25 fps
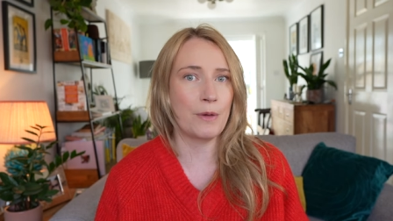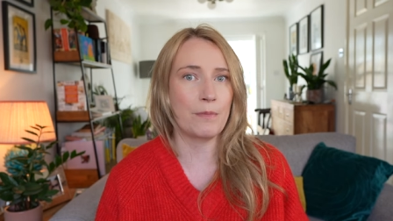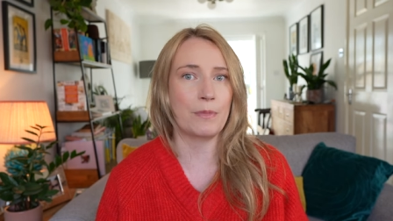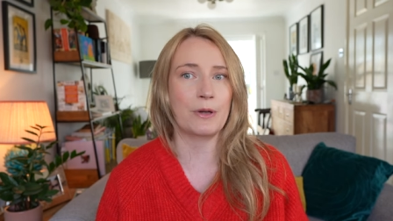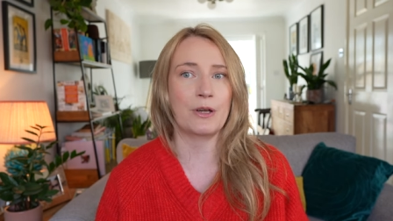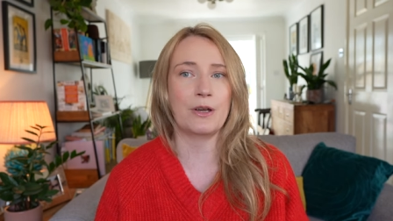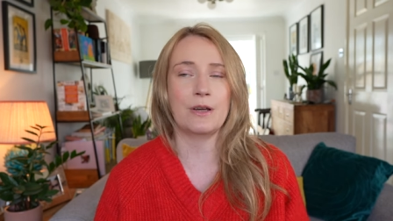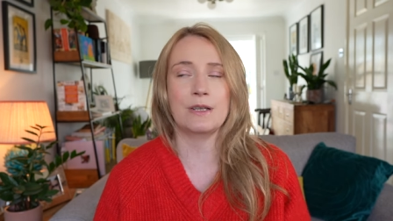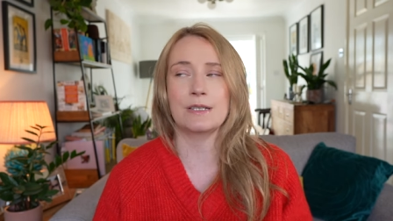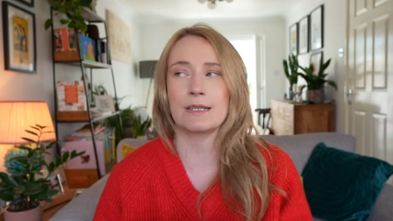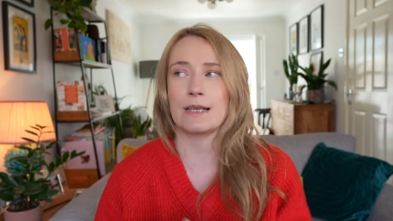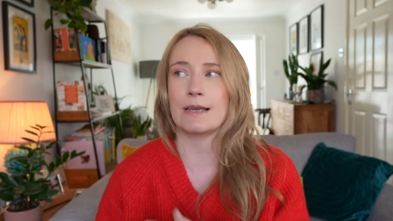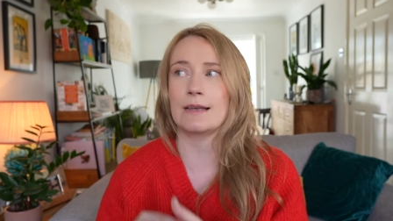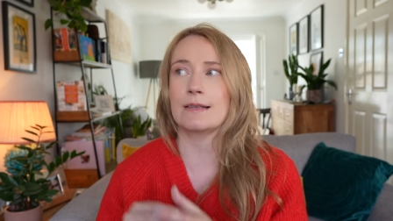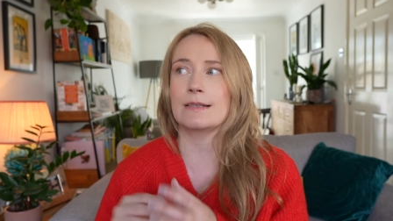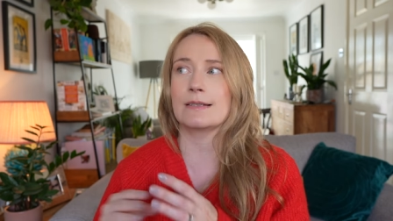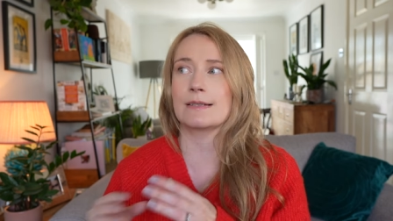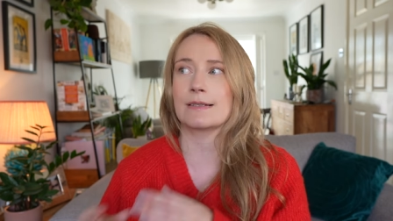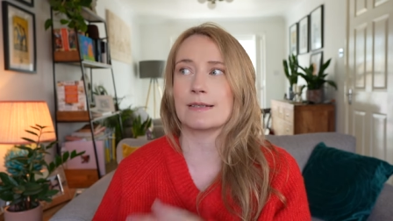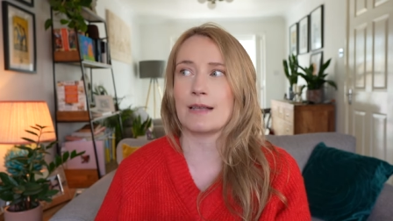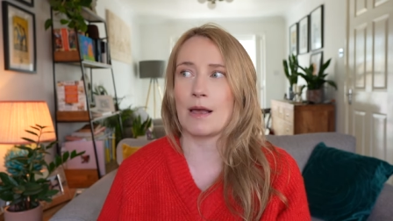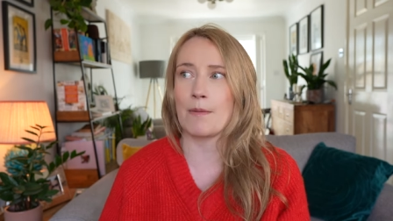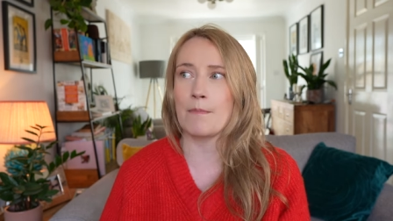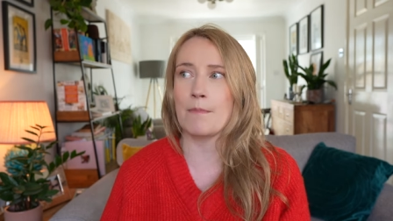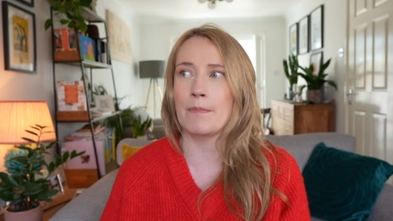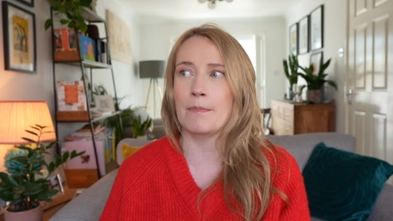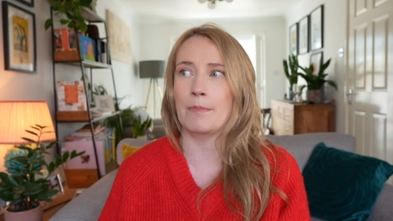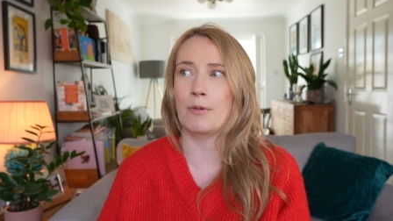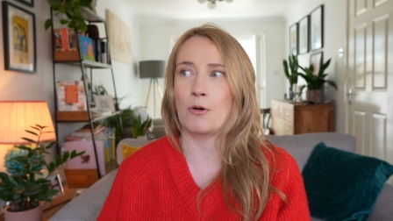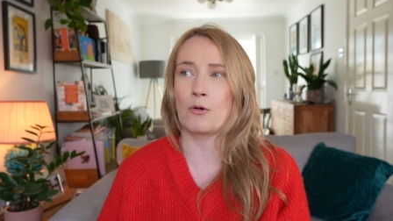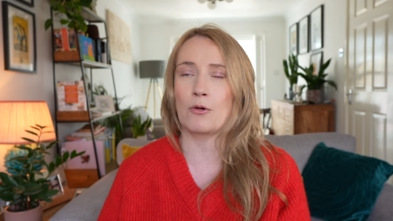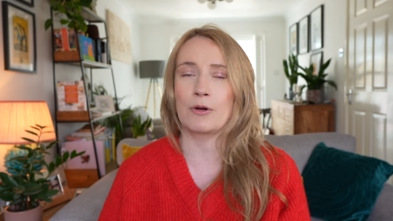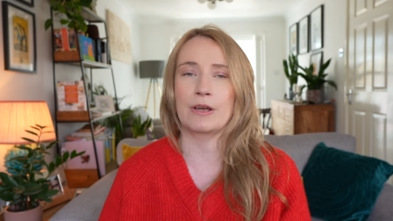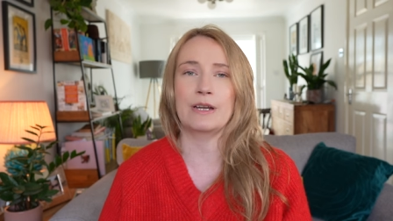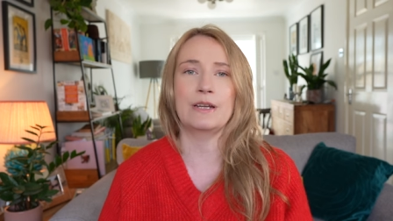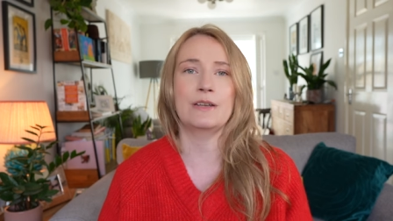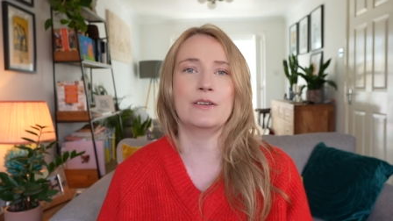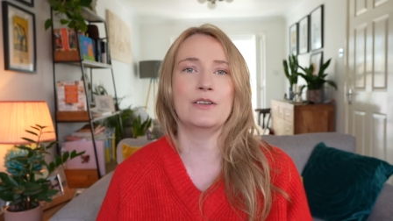it because at some
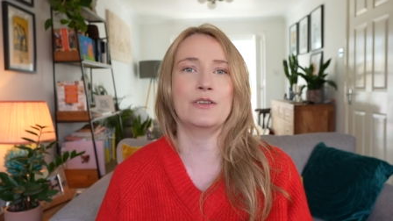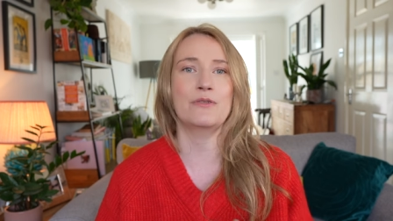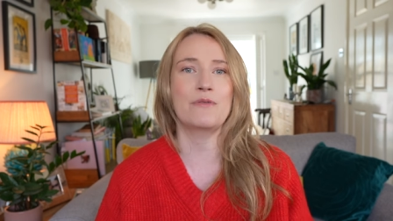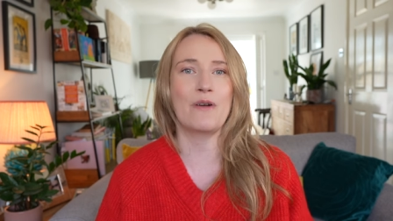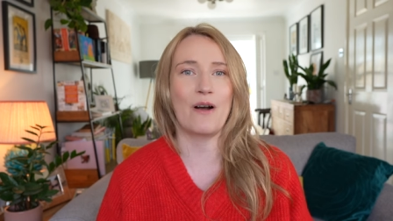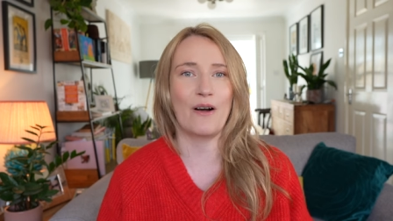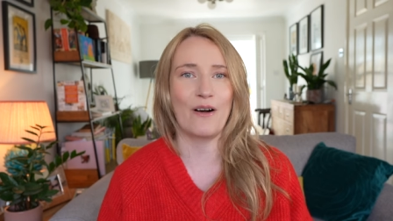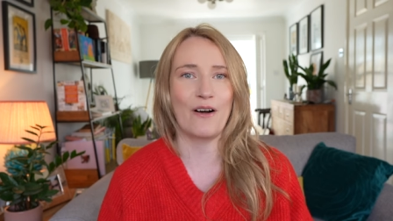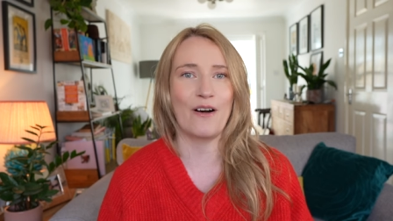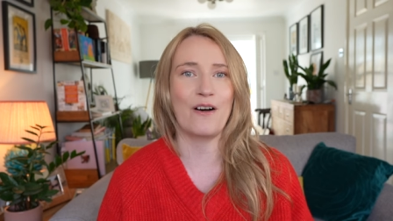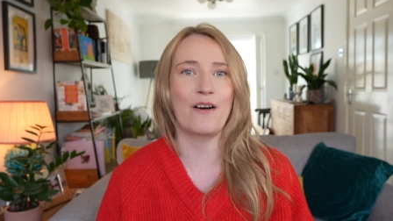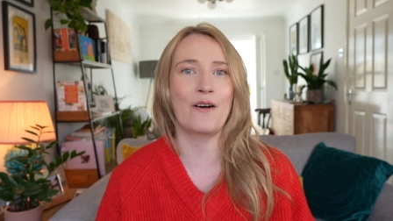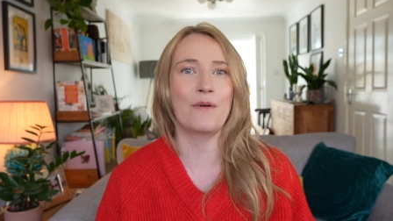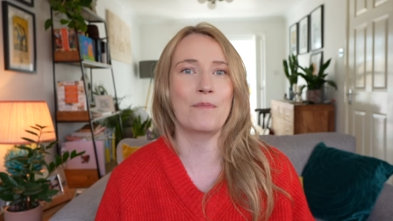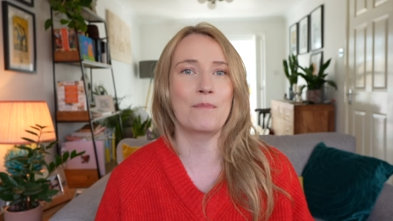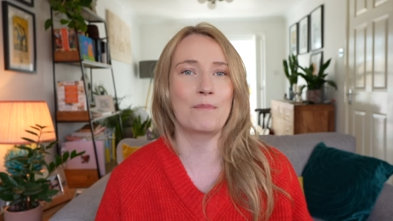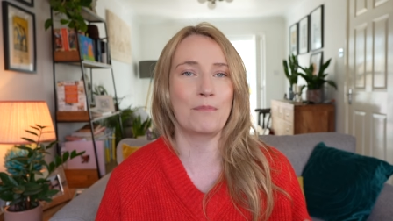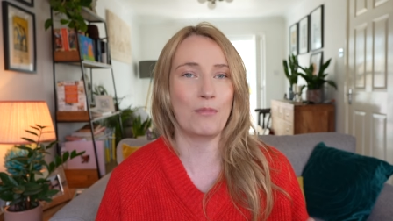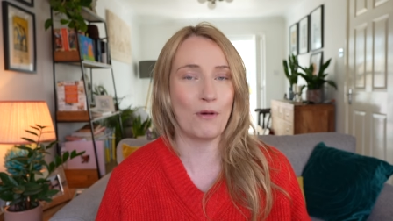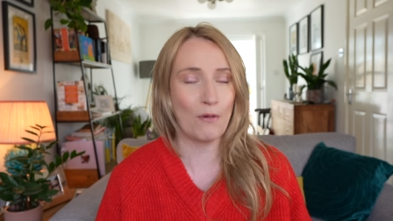point you are